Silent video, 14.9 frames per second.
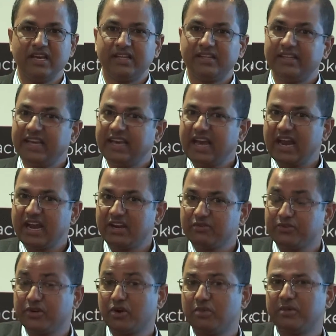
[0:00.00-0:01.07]
they had a
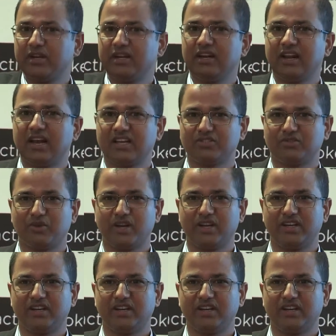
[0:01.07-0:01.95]
phenomenal last 1